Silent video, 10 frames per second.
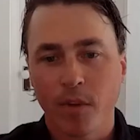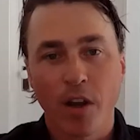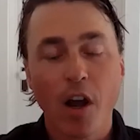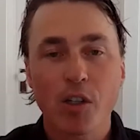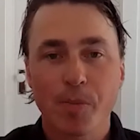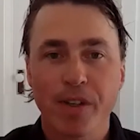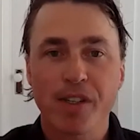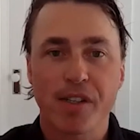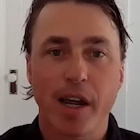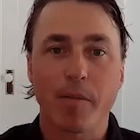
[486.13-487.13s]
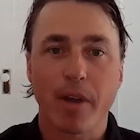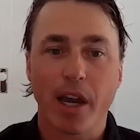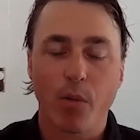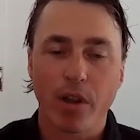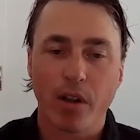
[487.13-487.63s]
No, it's been the same.
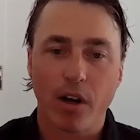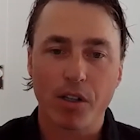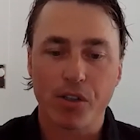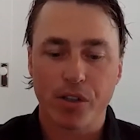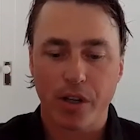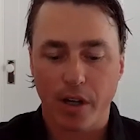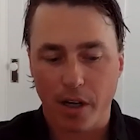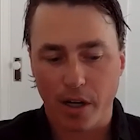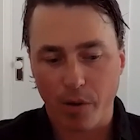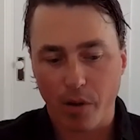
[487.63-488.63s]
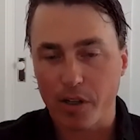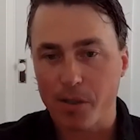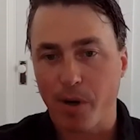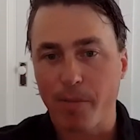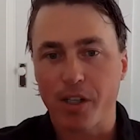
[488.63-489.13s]
Yeah, we launched
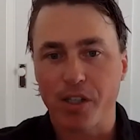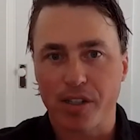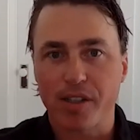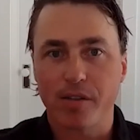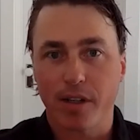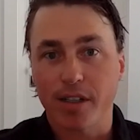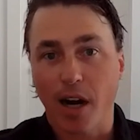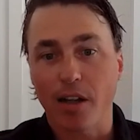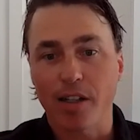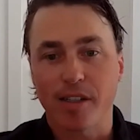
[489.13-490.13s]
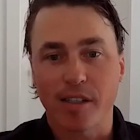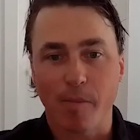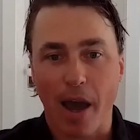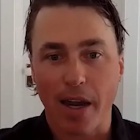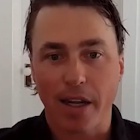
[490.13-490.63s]
pretty much as just entirely
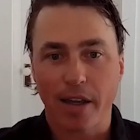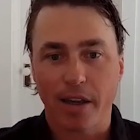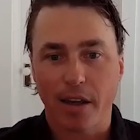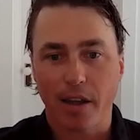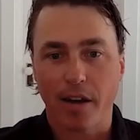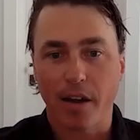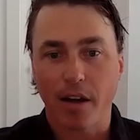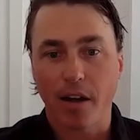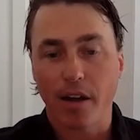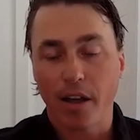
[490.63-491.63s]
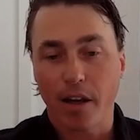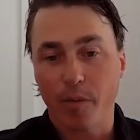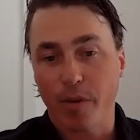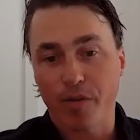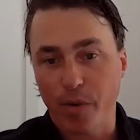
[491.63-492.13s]
systematic,
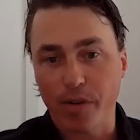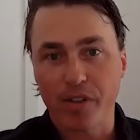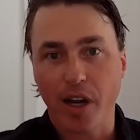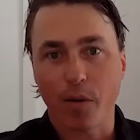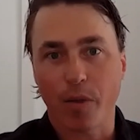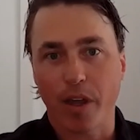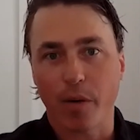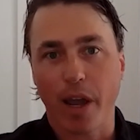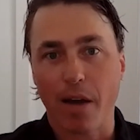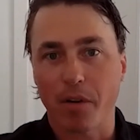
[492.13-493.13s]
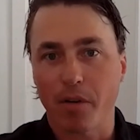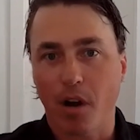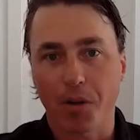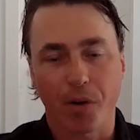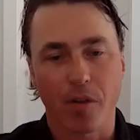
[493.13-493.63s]
and we've stuck with it. We haven't
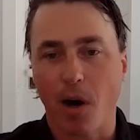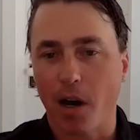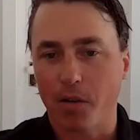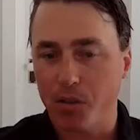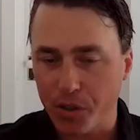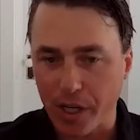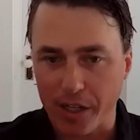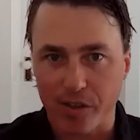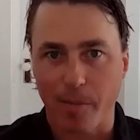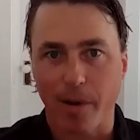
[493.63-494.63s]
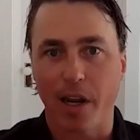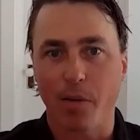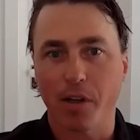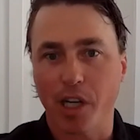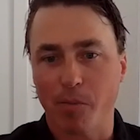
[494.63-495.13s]
altered the models or changed them in any
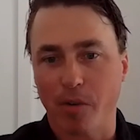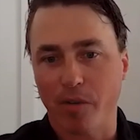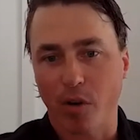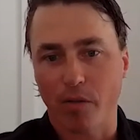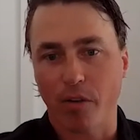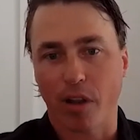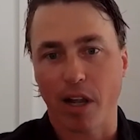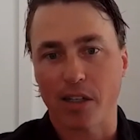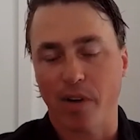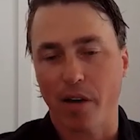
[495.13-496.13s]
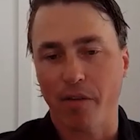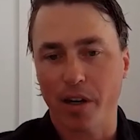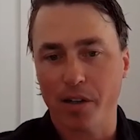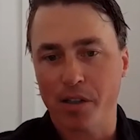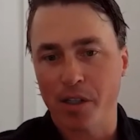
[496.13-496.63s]
way, shape, or form for the last 5
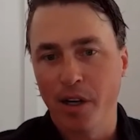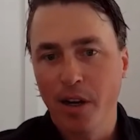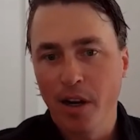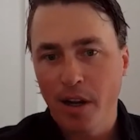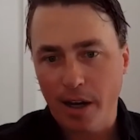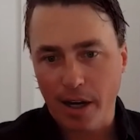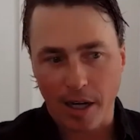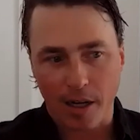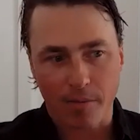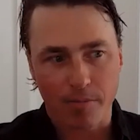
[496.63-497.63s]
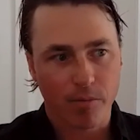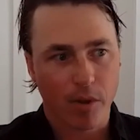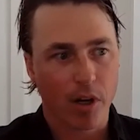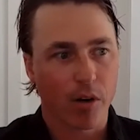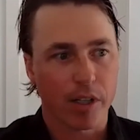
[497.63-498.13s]
years.
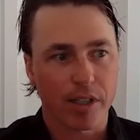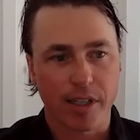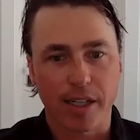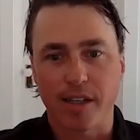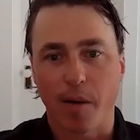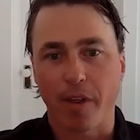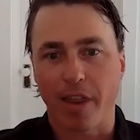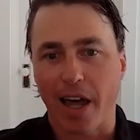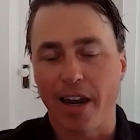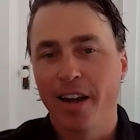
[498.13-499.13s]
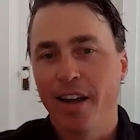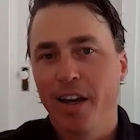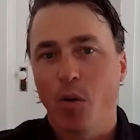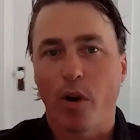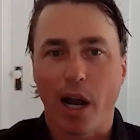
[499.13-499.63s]
It's something that
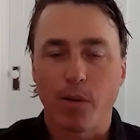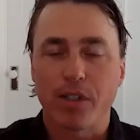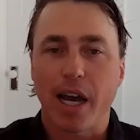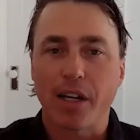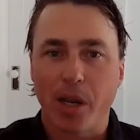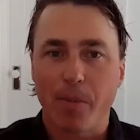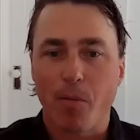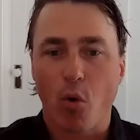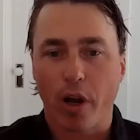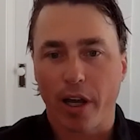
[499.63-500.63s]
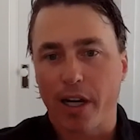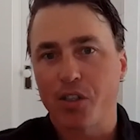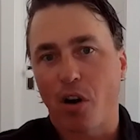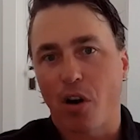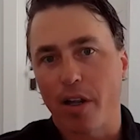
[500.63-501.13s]
when I was at JP Morgan, I
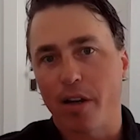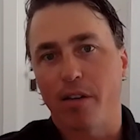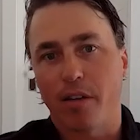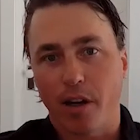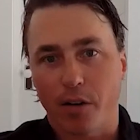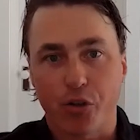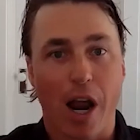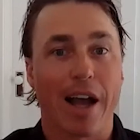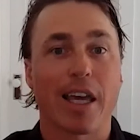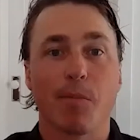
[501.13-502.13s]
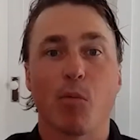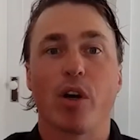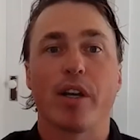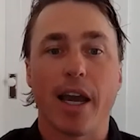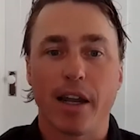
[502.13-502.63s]
started tracking
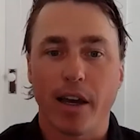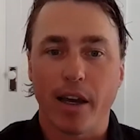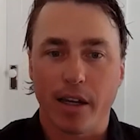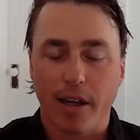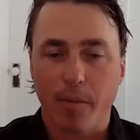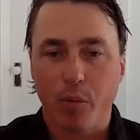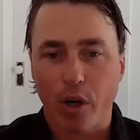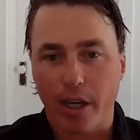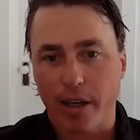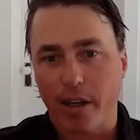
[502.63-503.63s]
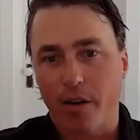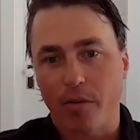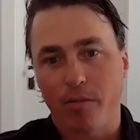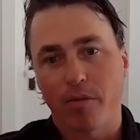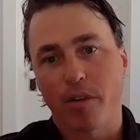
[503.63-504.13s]
more data and putting
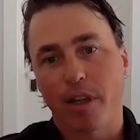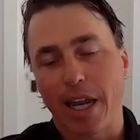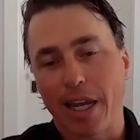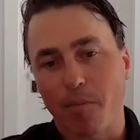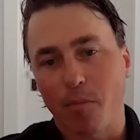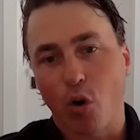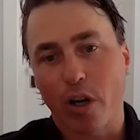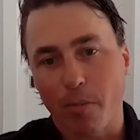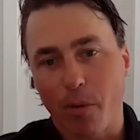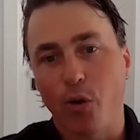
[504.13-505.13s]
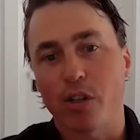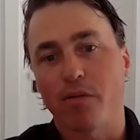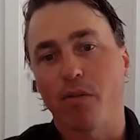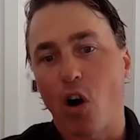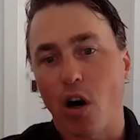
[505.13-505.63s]
getting more computers
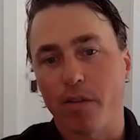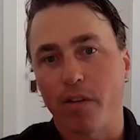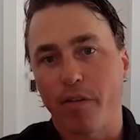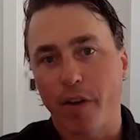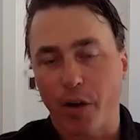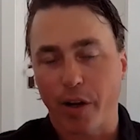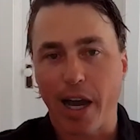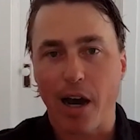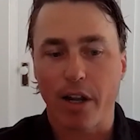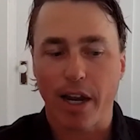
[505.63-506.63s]
involved and figuring out.